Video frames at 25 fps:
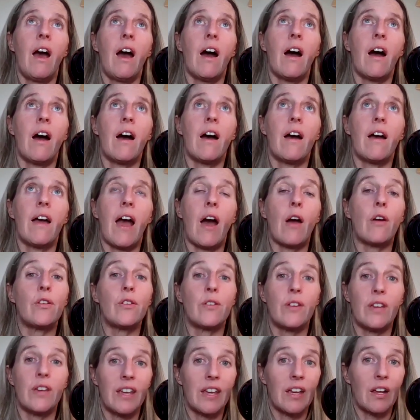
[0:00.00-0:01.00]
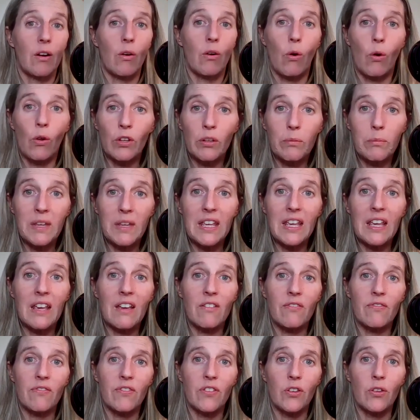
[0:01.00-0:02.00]
How you can get a hold of me
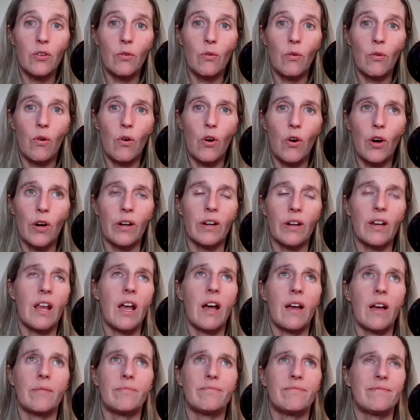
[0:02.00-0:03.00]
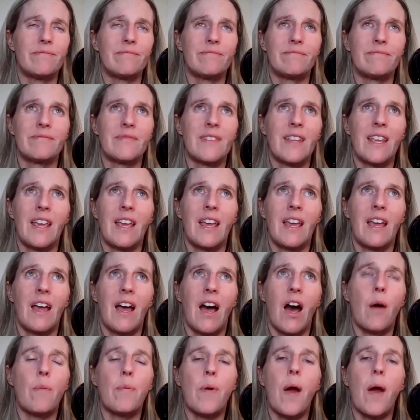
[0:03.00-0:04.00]
if you, or I'll